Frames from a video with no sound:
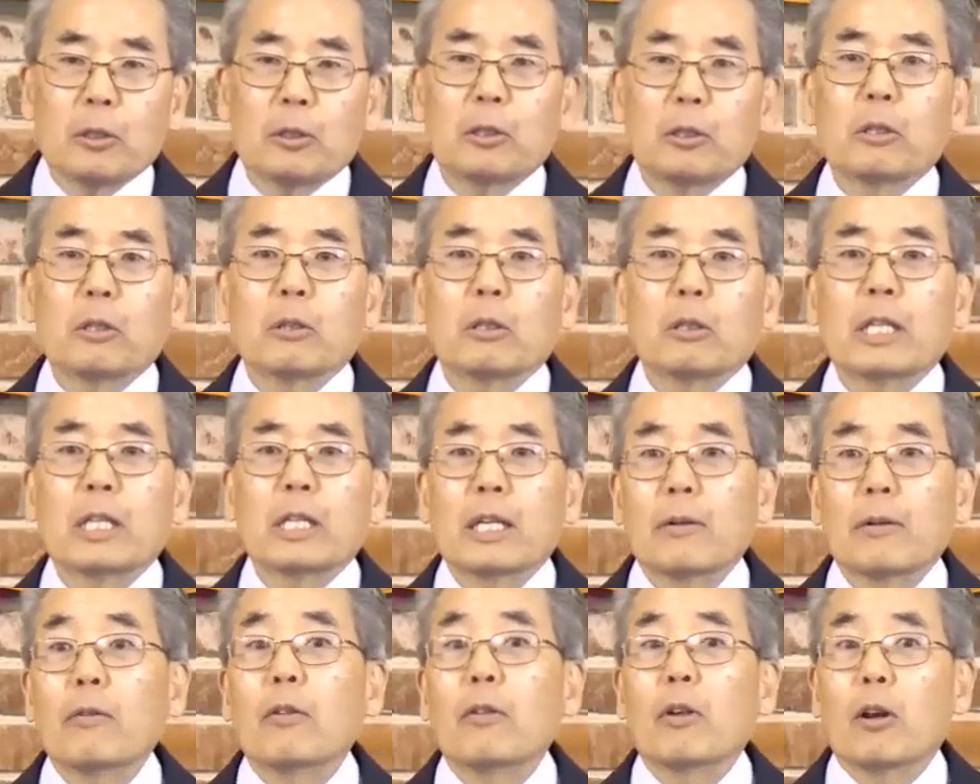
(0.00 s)
to
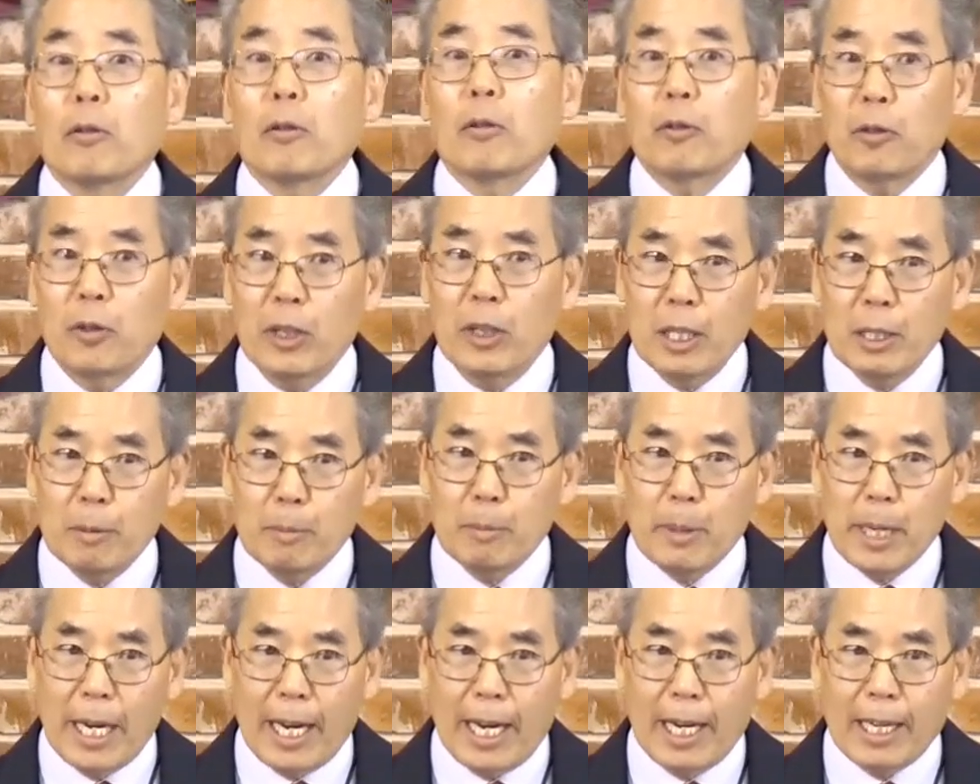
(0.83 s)
give
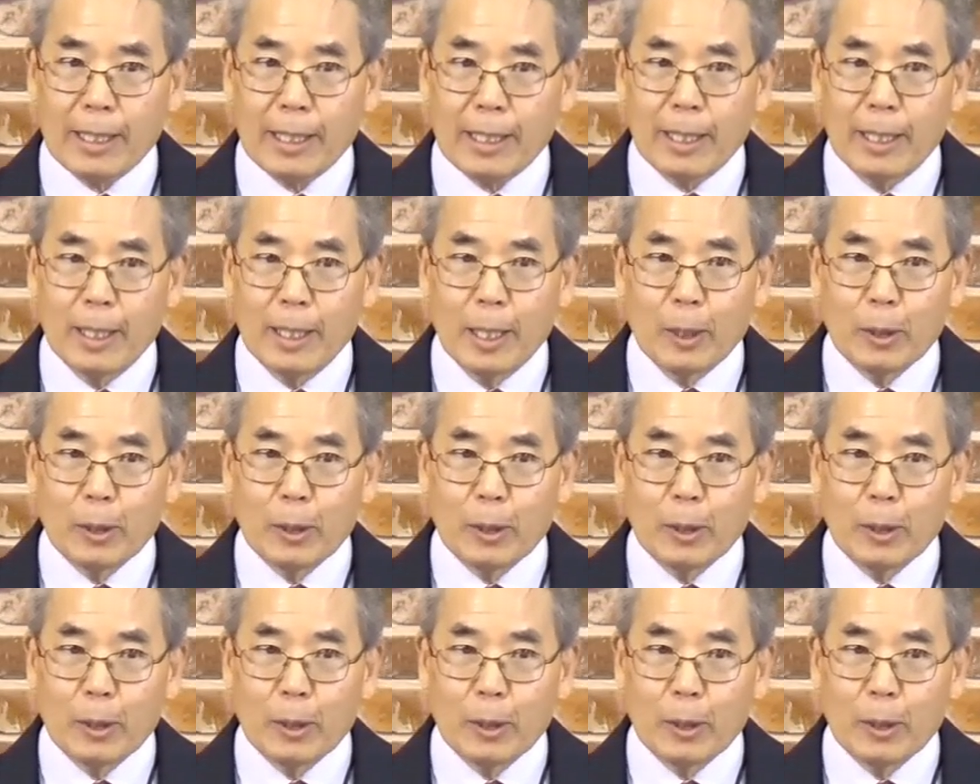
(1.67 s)
feedback